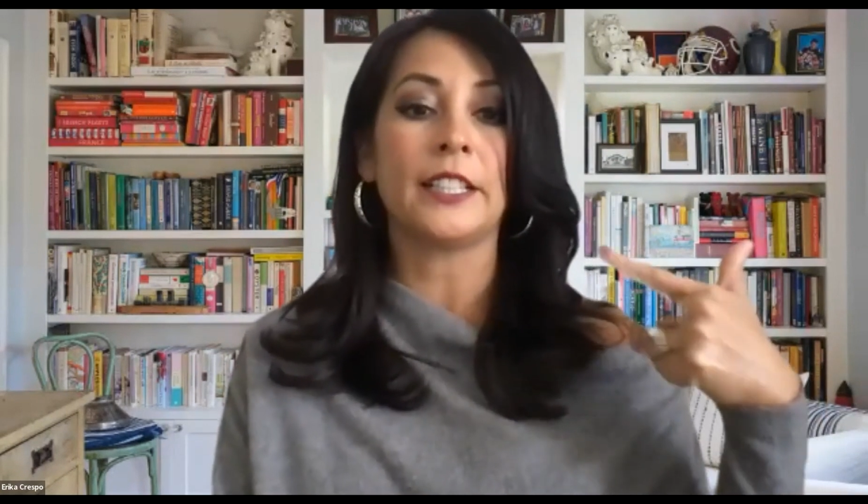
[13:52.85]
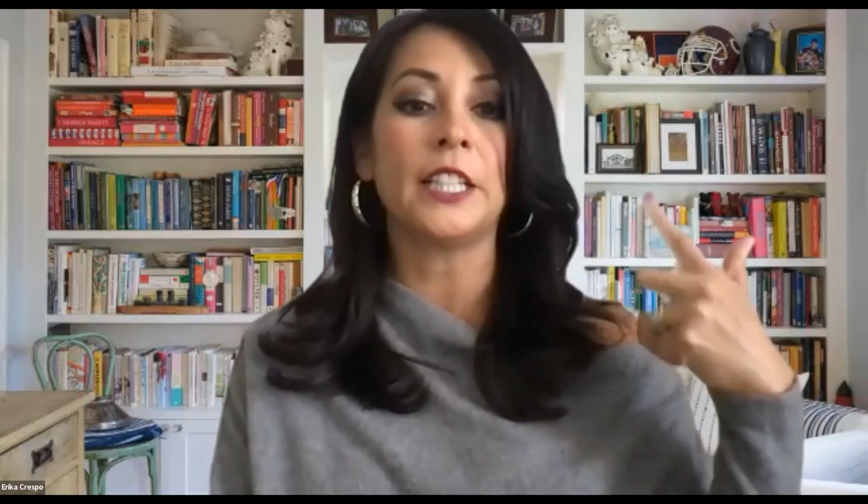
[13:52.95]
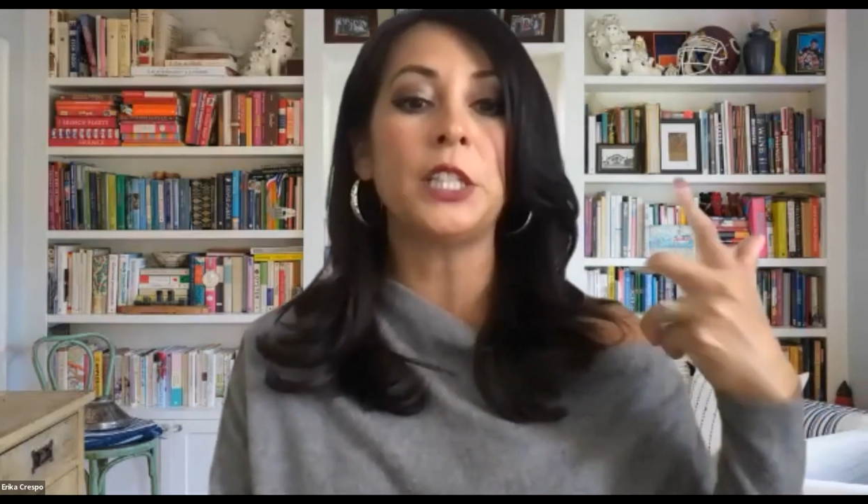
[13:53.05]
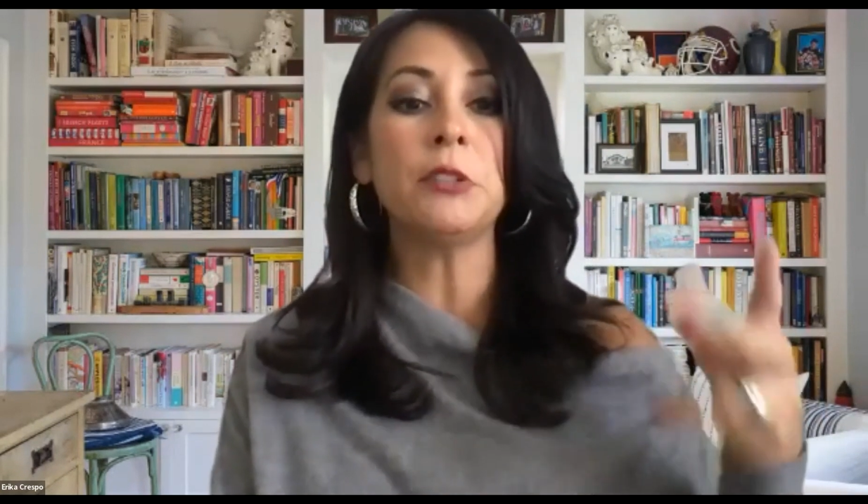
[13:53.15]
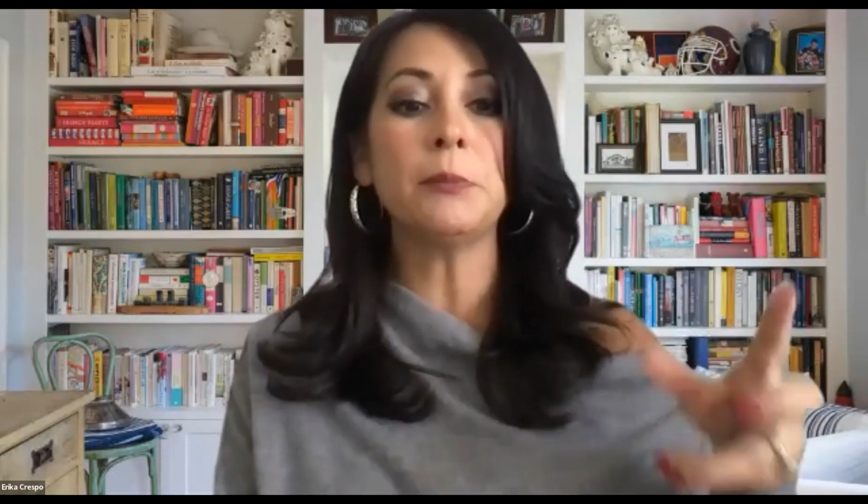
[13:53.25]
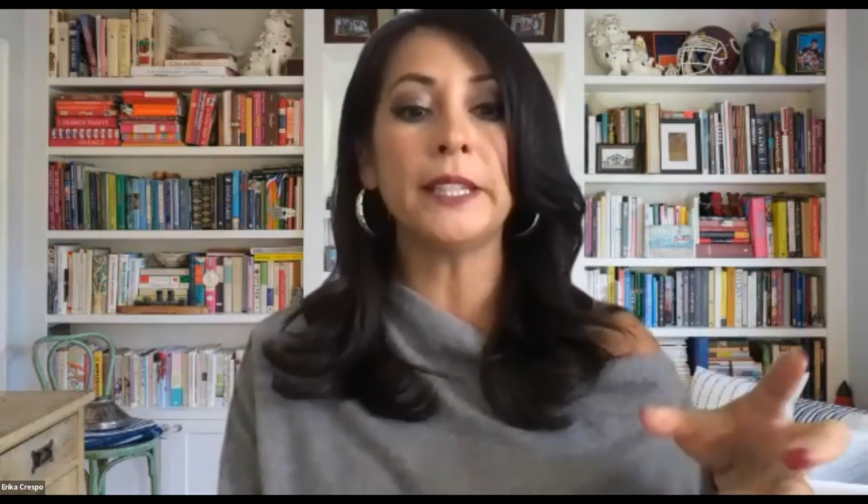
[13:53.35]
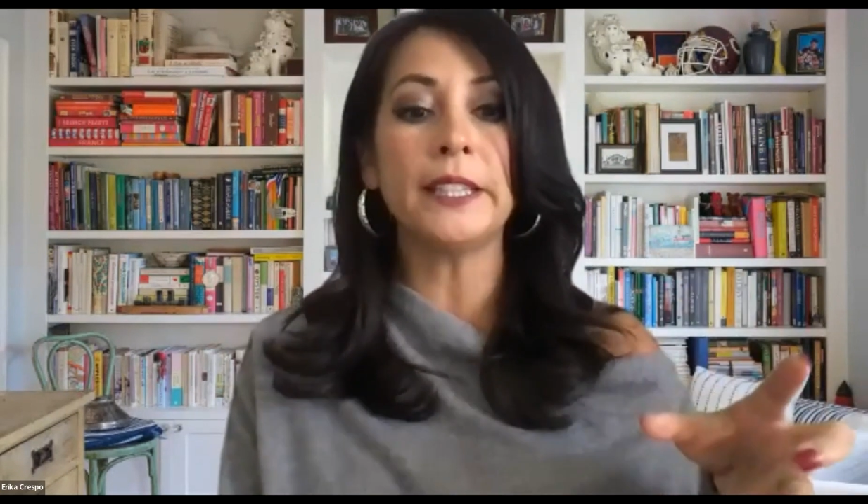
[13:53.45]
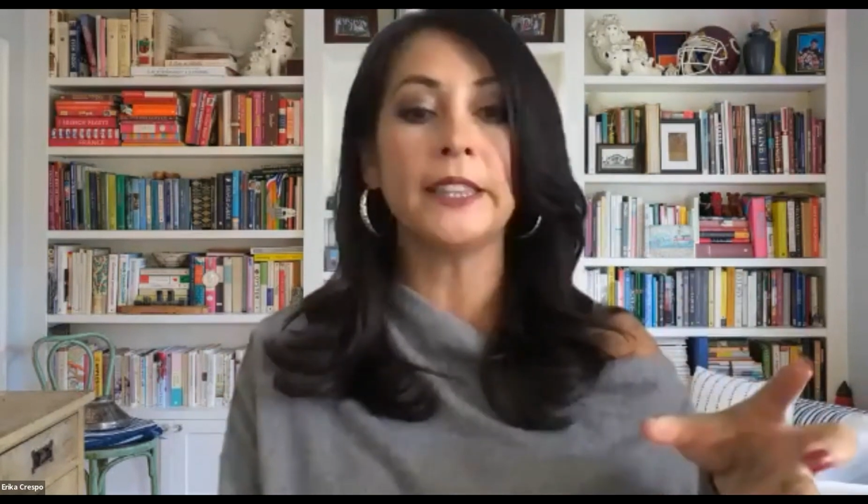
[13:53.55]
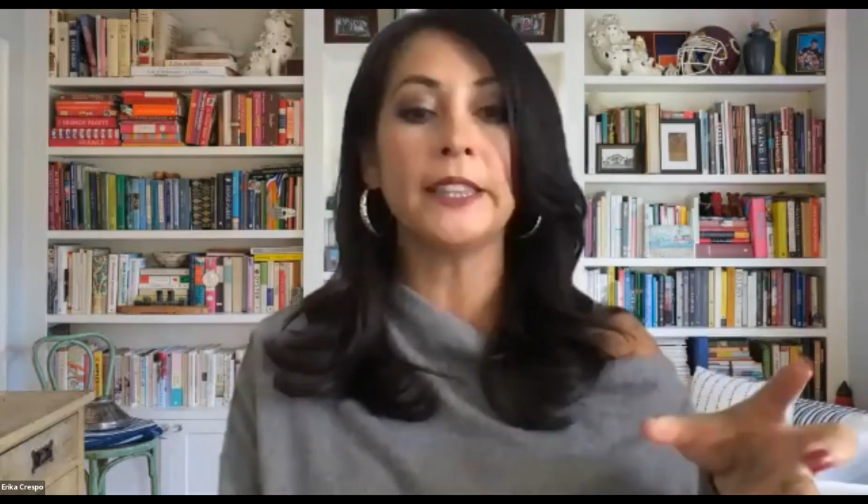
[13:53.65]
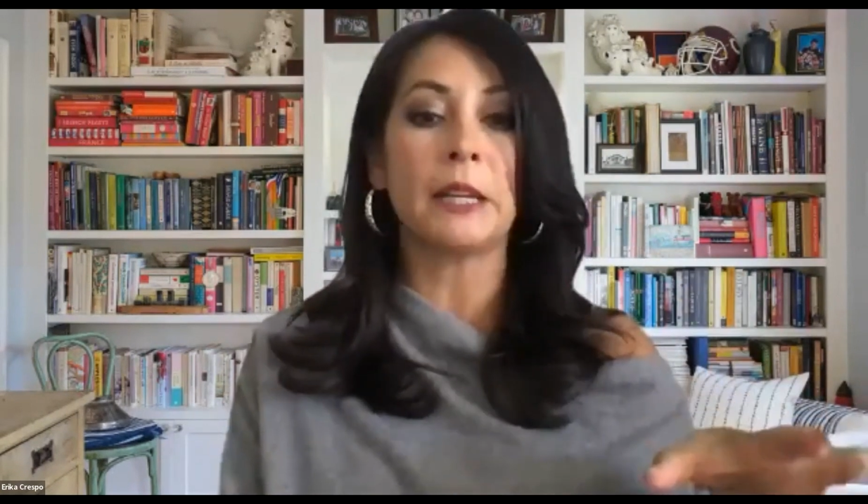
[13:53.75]
Can you repeat
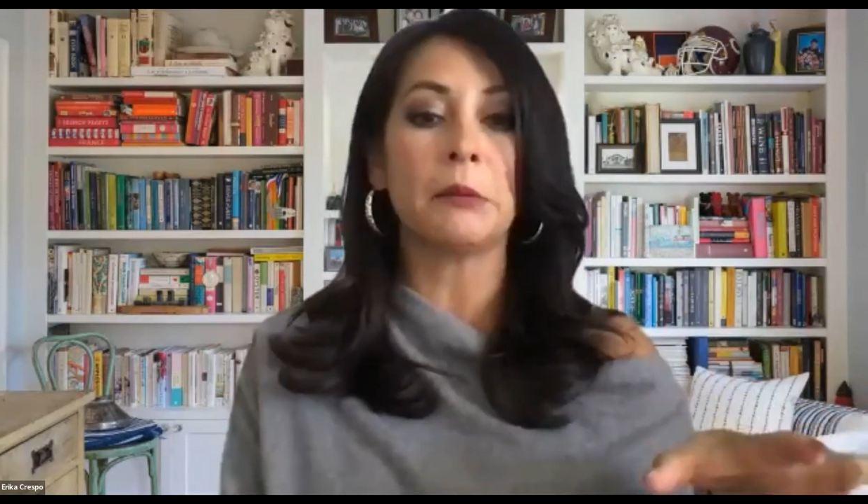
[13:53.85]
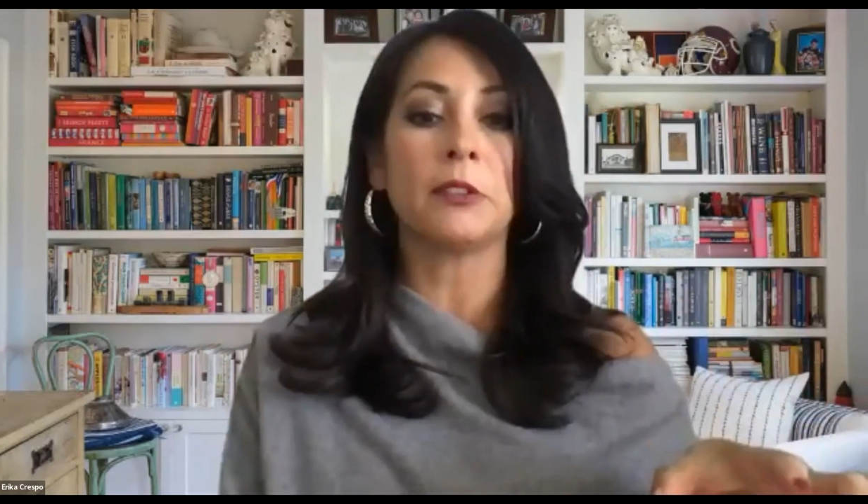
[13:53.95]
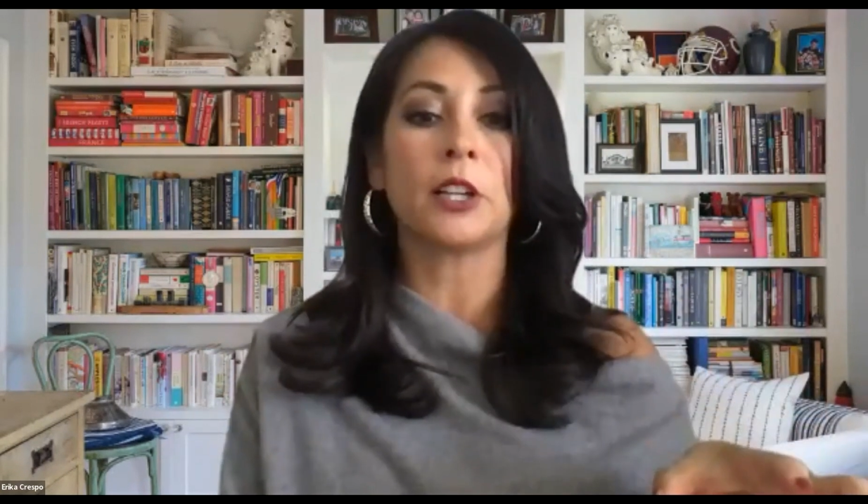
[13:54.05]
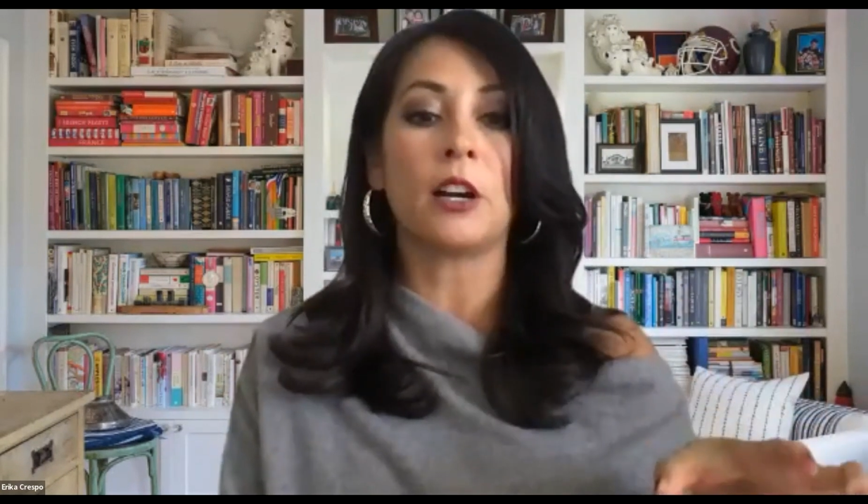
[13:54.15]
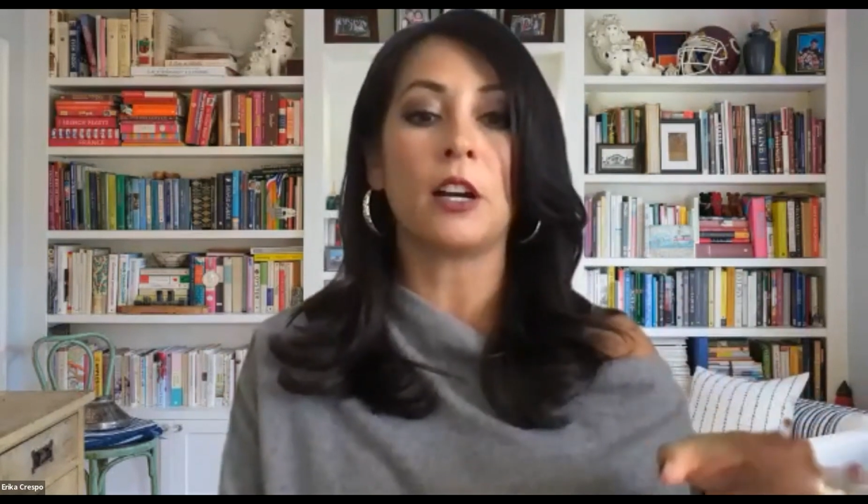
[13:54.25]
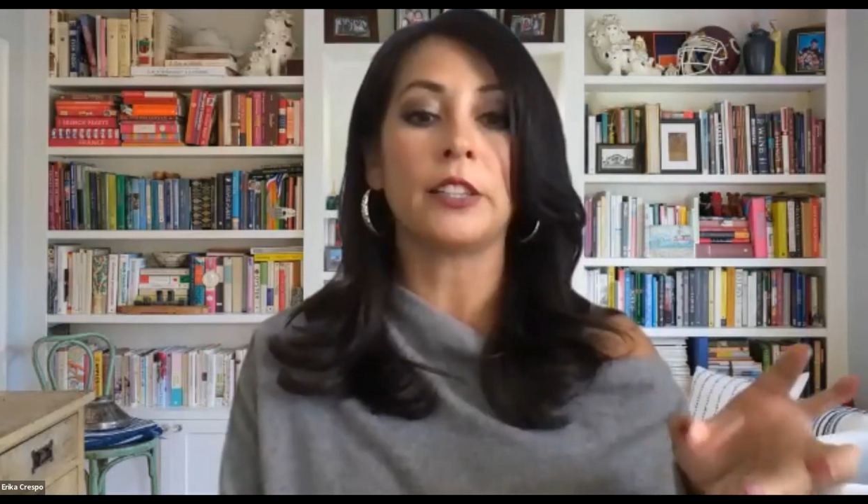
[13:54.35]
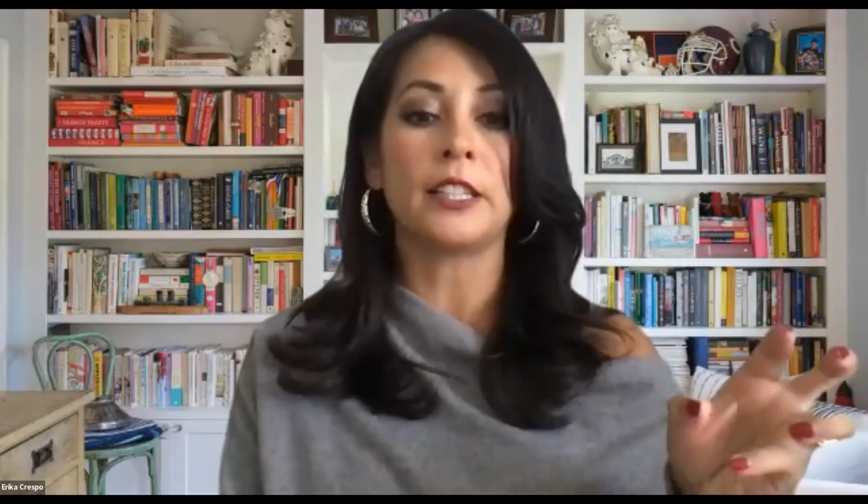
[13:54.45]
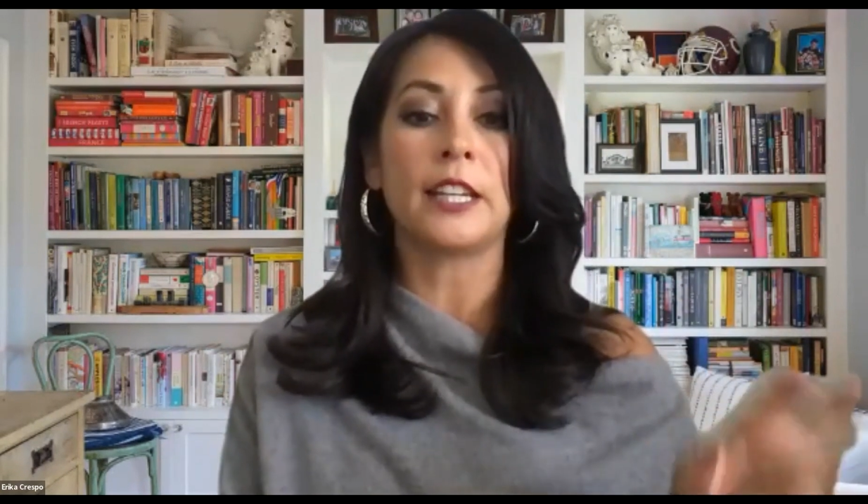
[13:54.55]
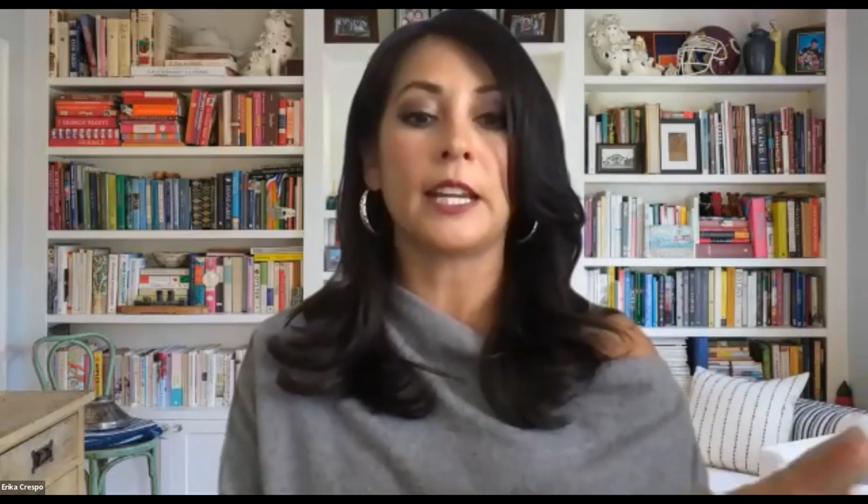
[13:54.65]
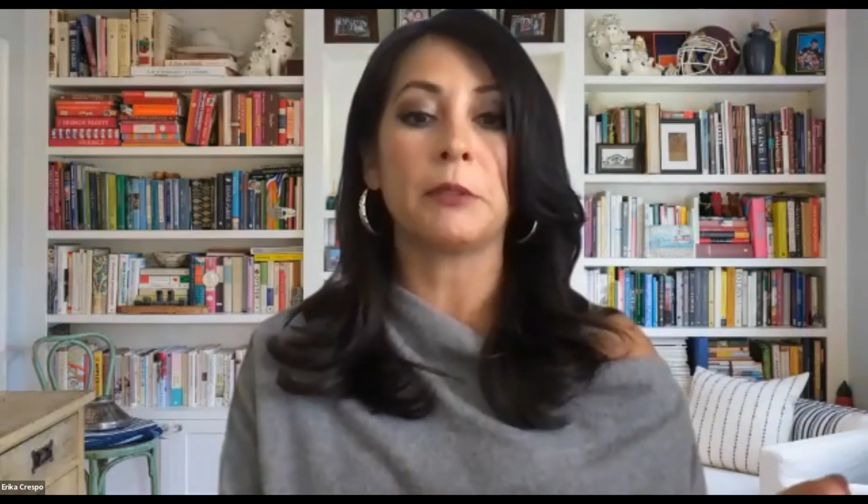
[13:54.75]
the name of
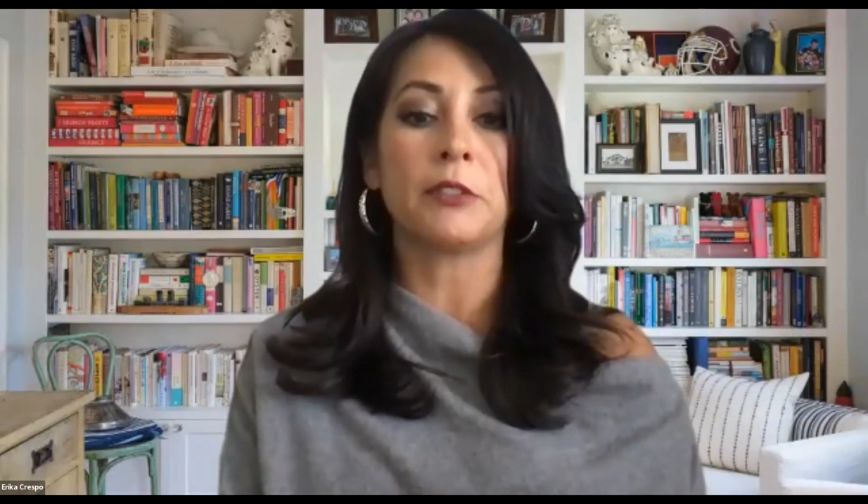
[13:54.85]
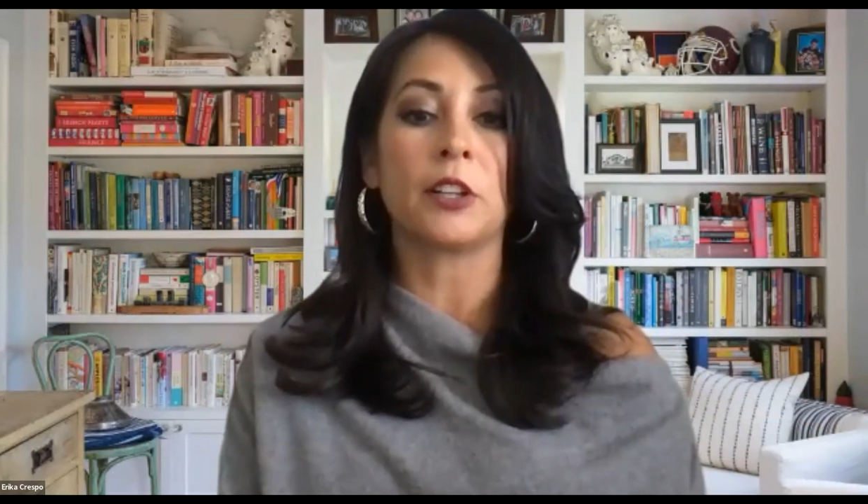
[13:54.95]
the